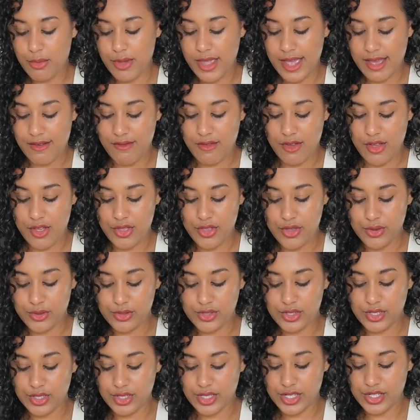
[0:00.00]
We have all
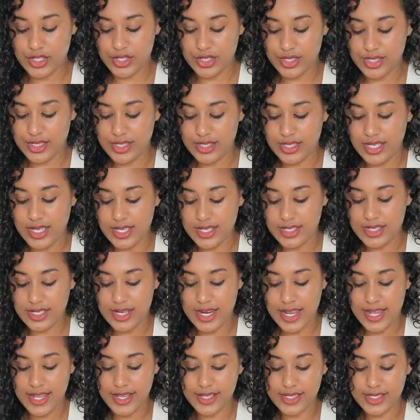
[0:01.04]
those delicious
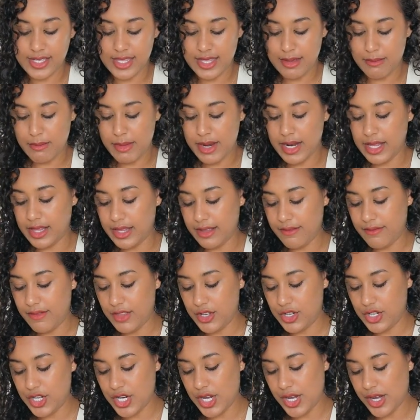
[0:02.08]
seasonings in the middle of
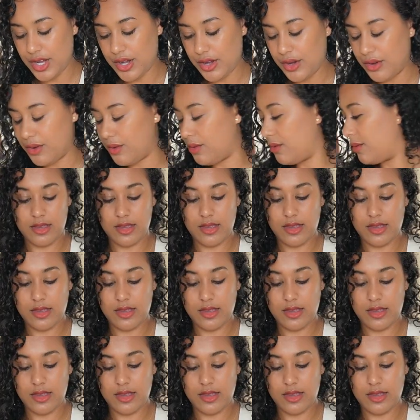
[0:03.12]
the dough.